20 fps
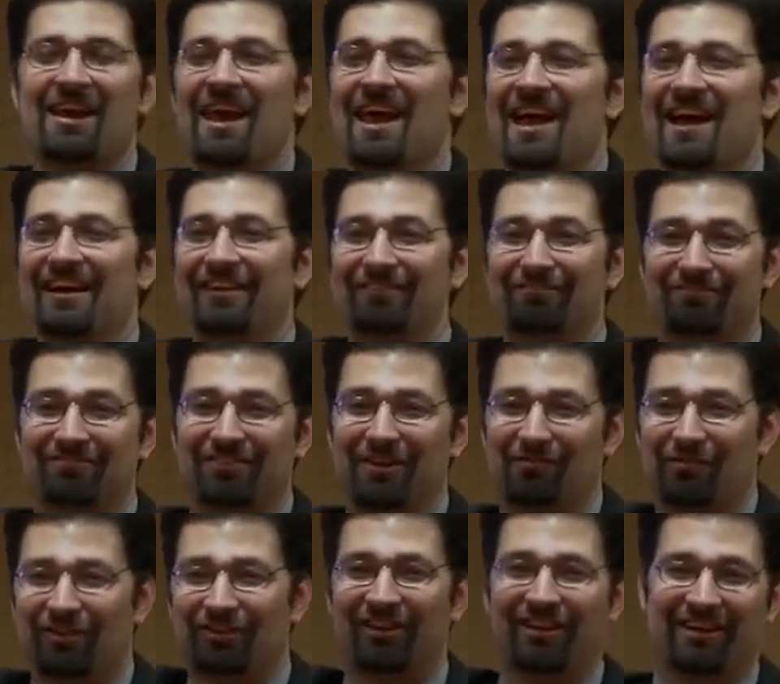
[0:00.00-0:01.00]
And
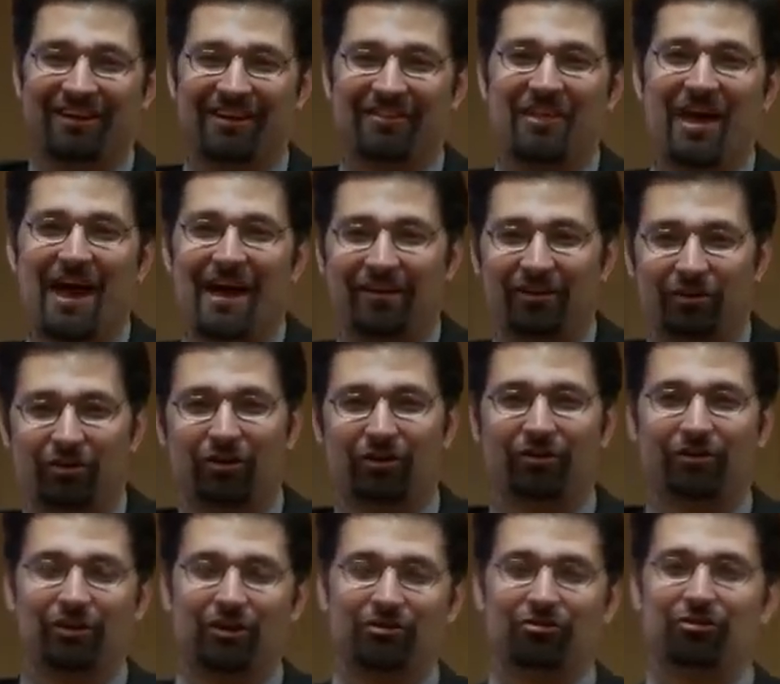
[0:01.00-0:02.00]
if you click on that, you'll go
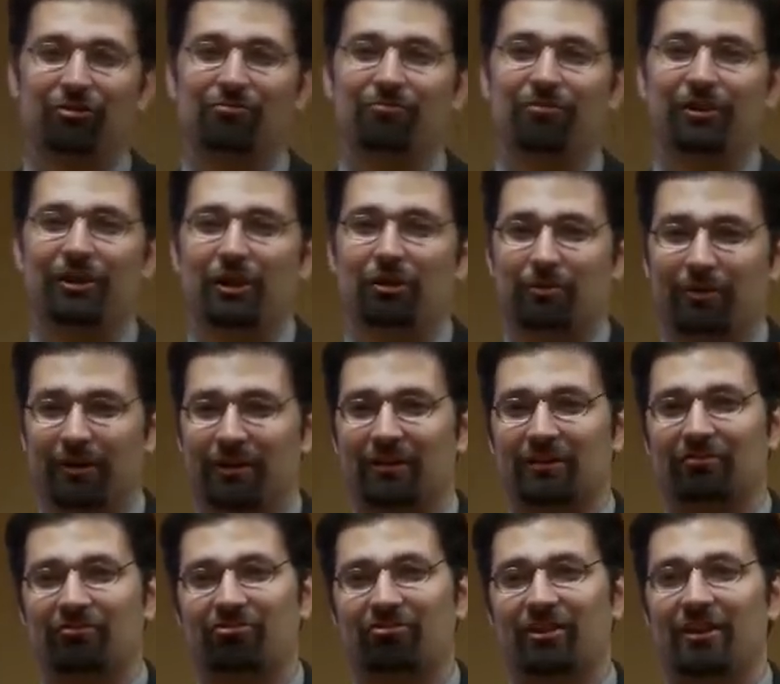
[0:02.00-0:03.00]
to a YouTube video where you
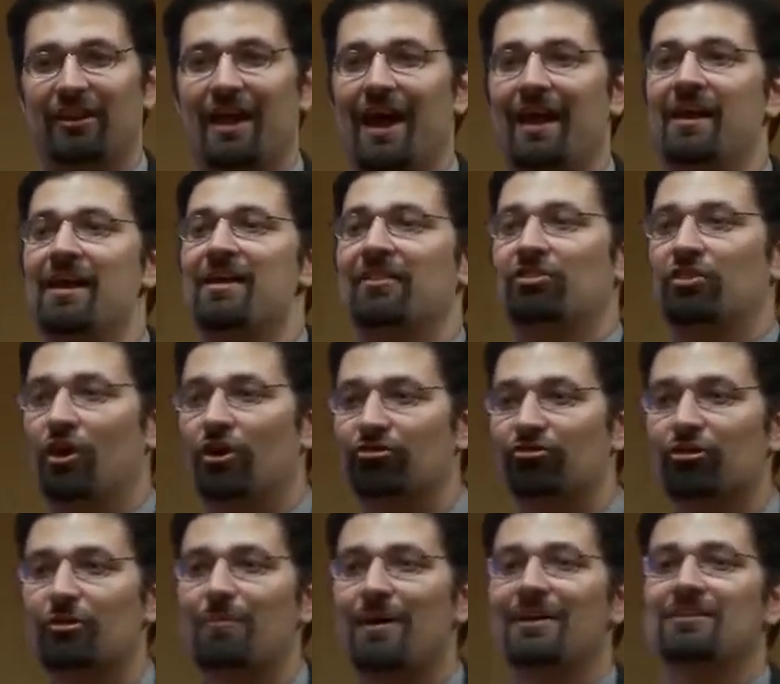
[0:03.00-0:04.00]
can see that.
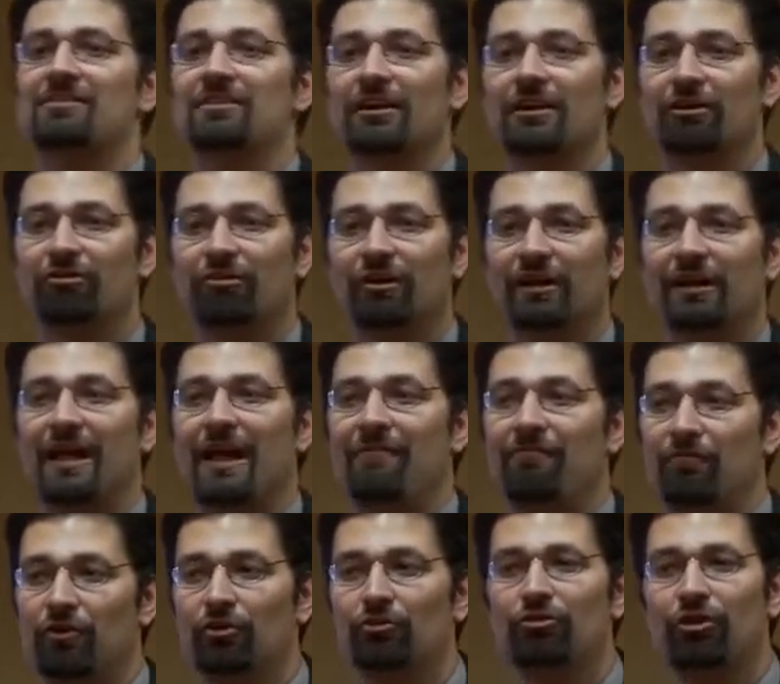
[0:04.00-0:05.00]
Those are my nitty-gritty.
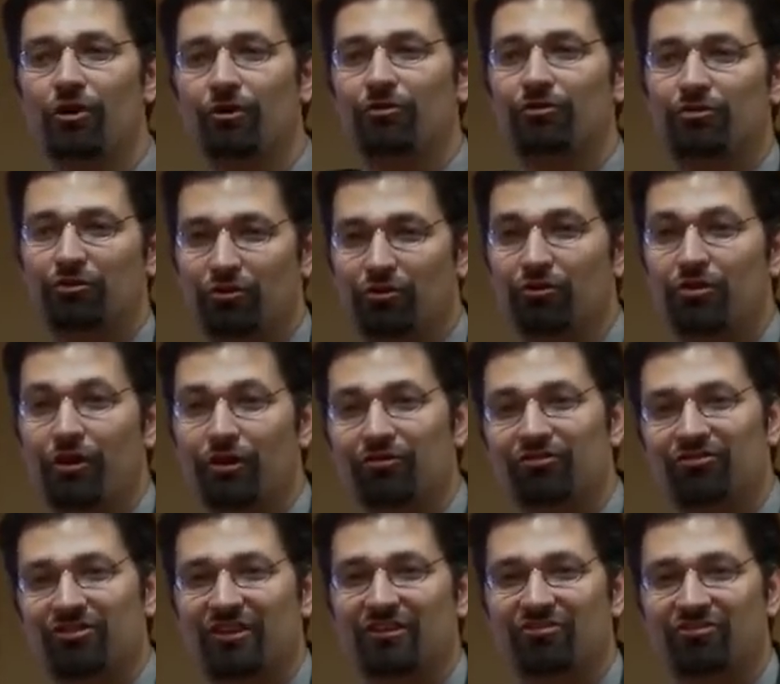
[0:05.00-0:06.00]
If you do
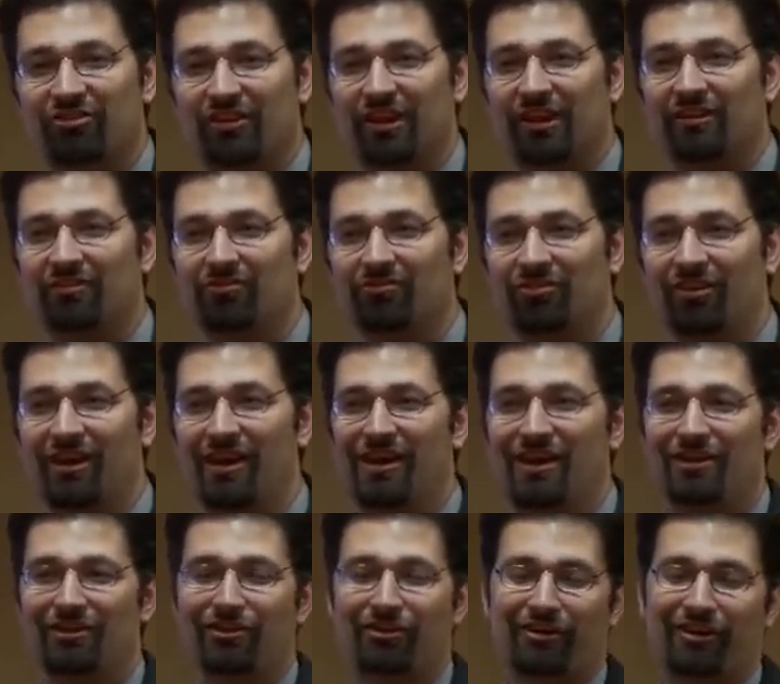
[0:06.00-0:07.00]
those 6 things,
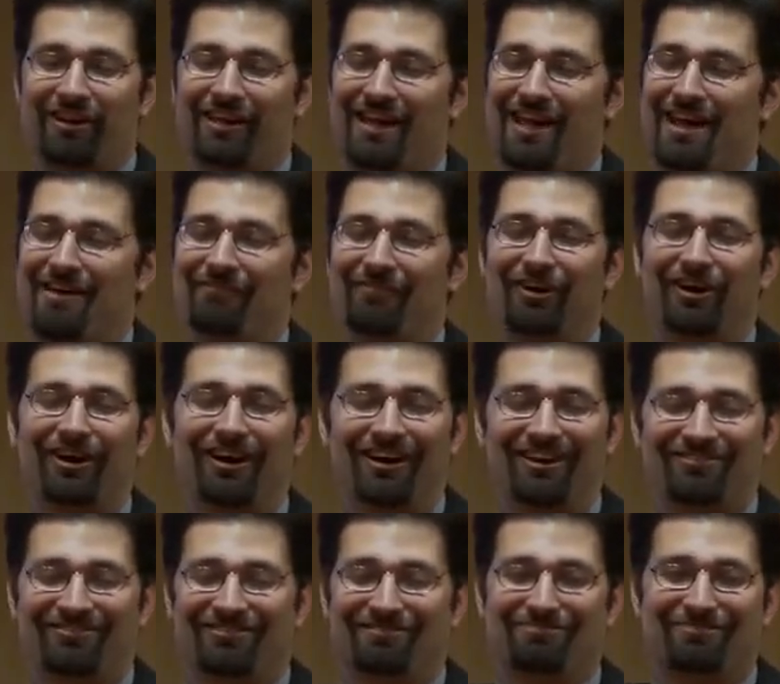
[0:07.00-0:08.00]
you're going to have
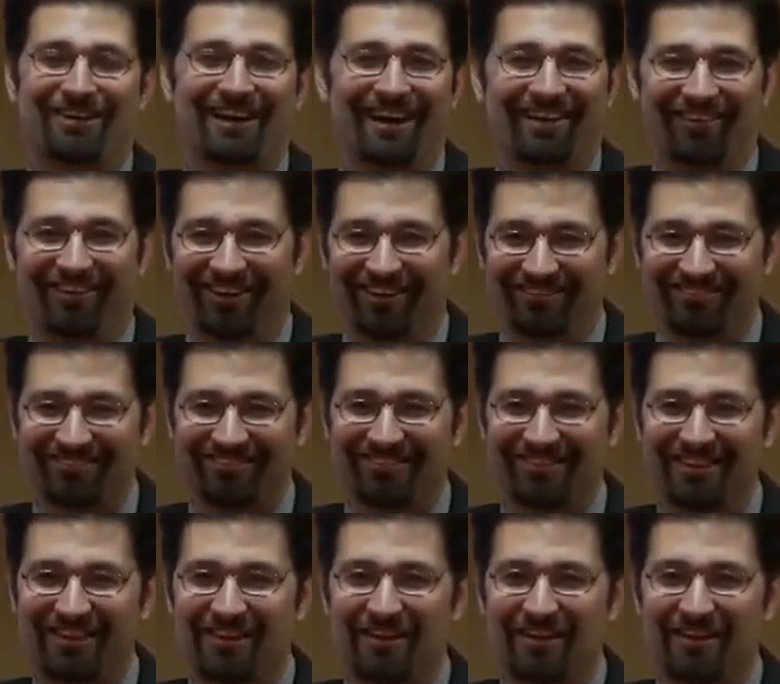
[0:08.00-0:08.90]
awesome dialogues.